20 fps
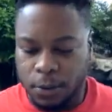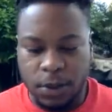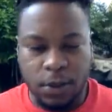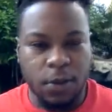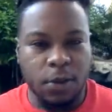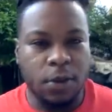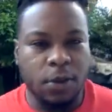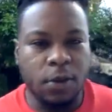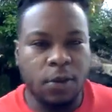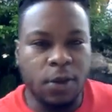
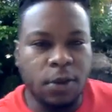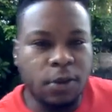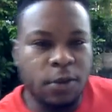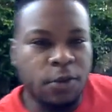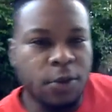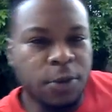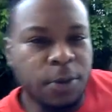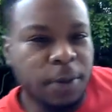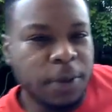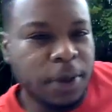going on,
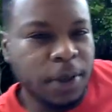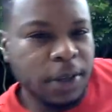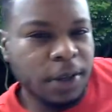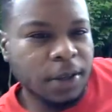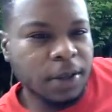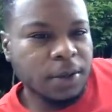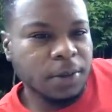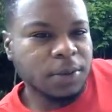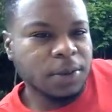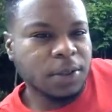group?
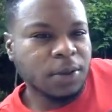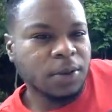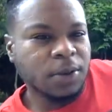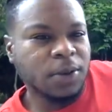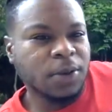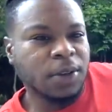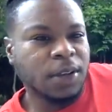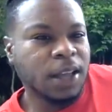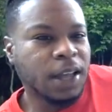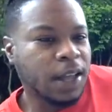What's going
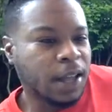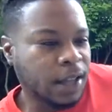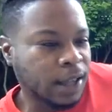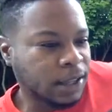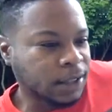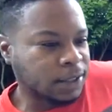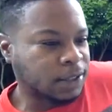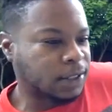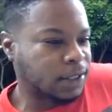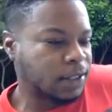on,
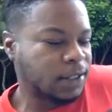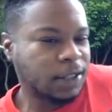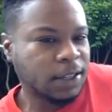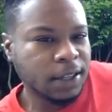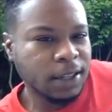guys?